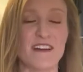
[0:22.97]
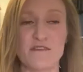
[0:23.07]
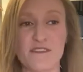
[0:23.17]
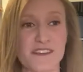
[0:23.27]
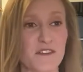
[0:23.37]

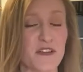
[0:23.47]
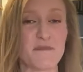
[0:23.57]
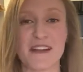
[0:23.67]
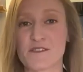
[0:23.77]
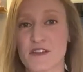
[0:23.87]
physically,
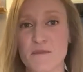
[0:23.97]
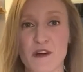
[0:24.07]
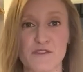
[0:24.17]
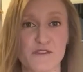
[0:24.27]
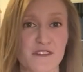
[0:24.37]
mentally,
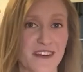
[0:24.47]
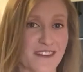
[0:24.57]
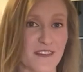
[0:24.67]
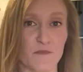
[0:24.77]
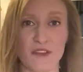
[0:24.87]

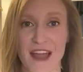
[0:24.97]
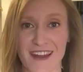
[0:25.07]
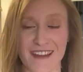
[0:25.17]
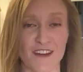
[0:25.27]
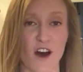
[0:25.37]
emotionally, the
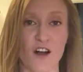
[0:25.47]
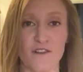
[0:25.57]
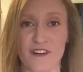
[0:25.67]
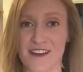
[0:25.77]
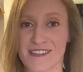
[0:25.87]
planet, all
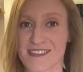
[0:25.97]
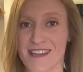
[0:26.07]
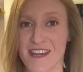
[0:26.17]
of us.